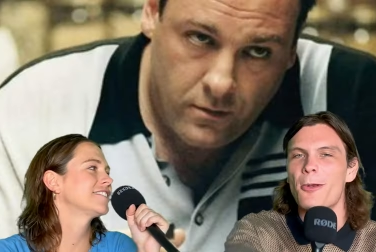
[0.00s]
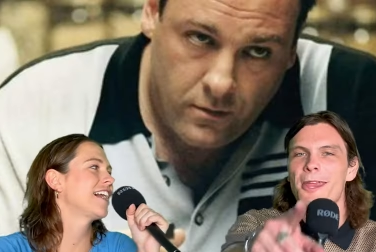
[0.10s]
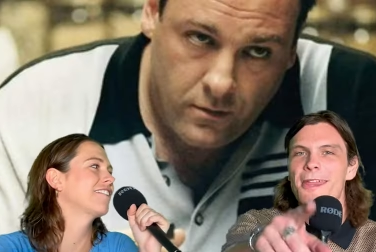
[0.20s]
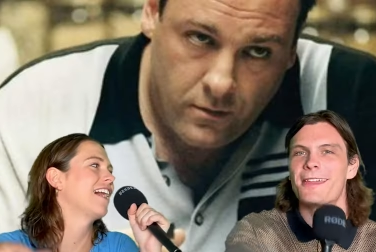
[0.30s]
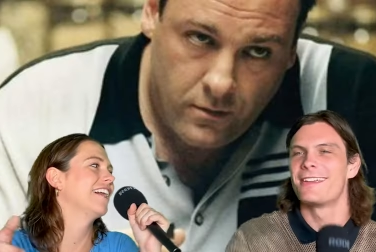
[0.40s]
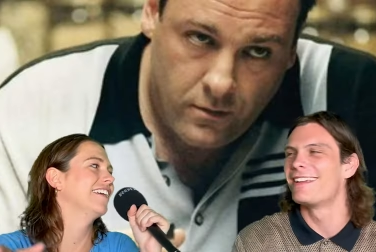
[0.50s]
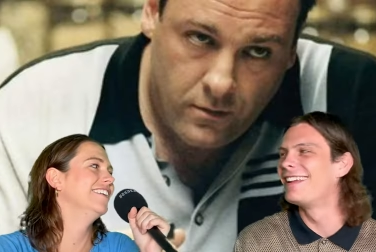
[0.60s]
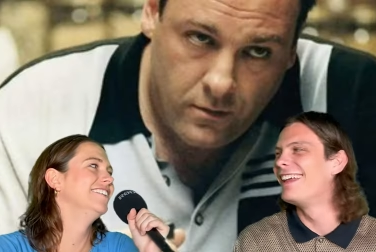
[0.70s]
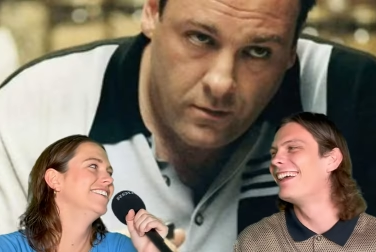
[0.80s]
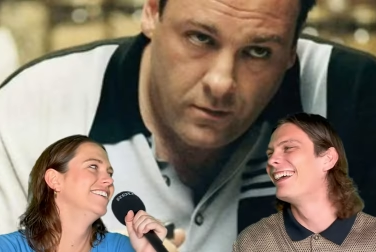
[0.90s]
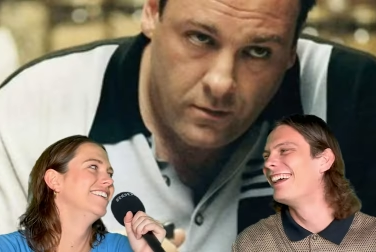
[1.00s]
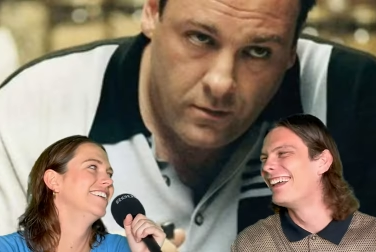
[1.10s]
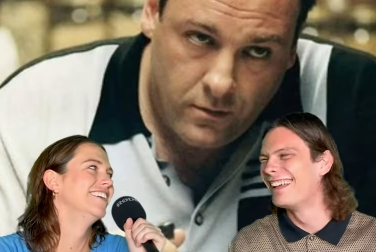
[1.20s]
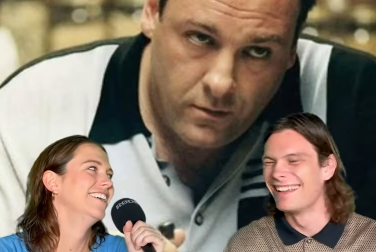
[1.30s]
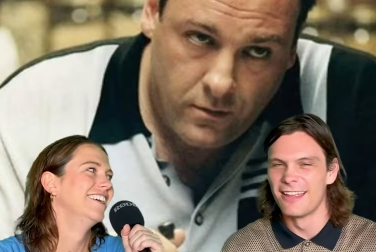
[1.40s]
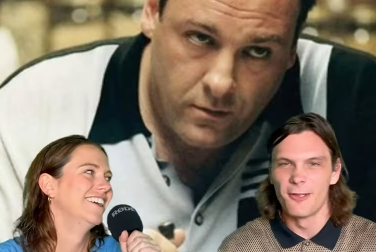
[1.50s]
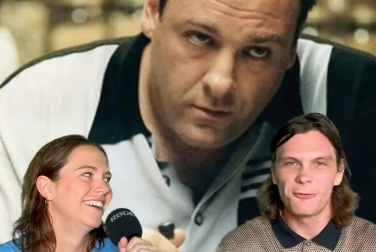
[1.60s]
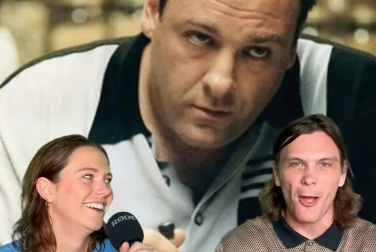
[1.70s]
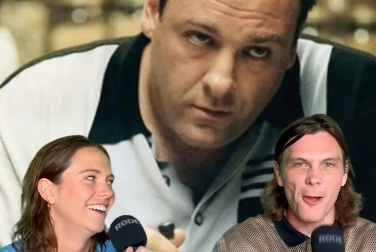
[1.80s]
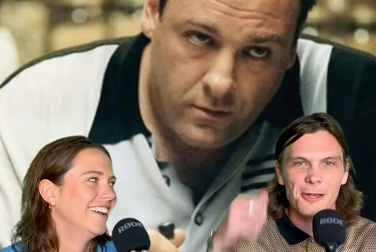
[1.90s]
Speaker 1: in our garden.
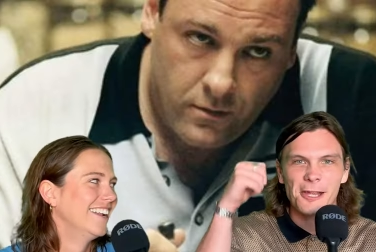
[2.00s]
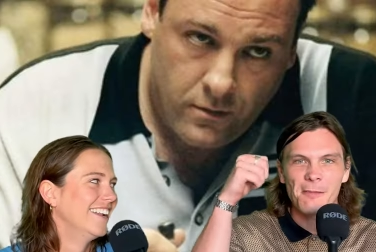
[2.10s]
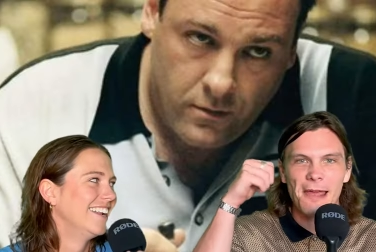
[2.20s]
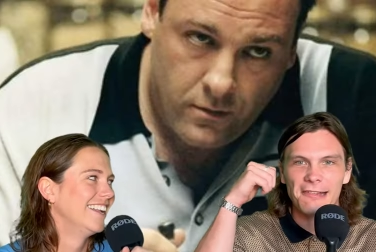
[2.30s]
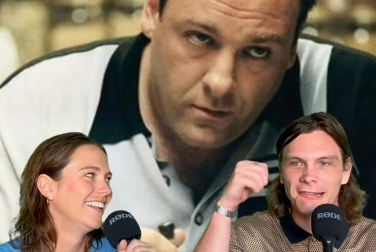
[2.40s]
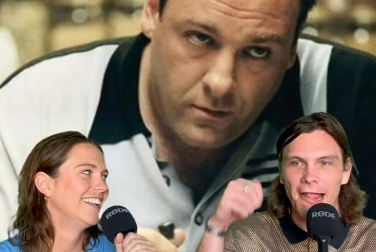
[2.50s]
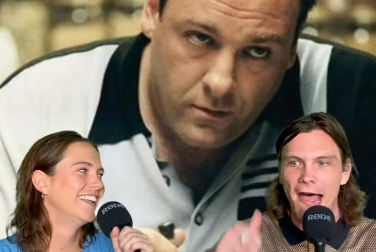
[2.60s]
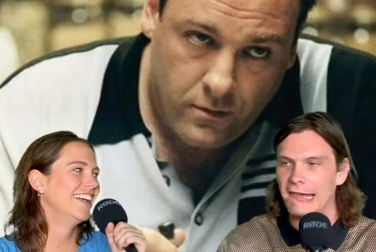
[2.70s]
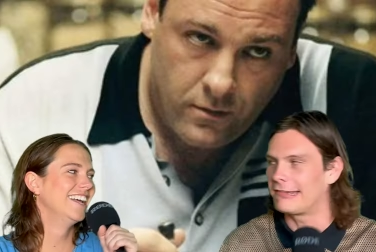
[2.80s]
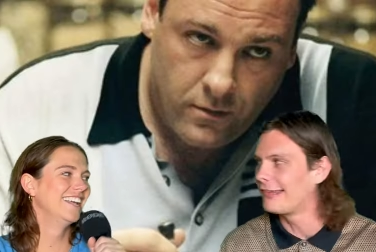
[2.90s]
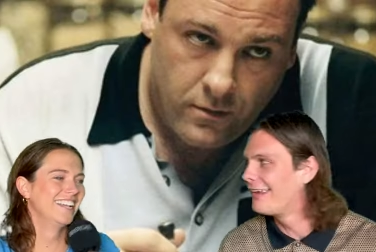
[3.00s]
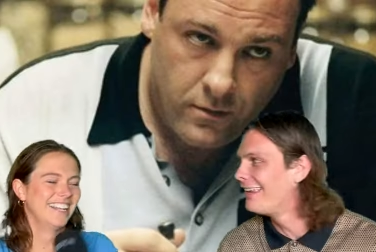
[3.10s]
Tony, come get a slice.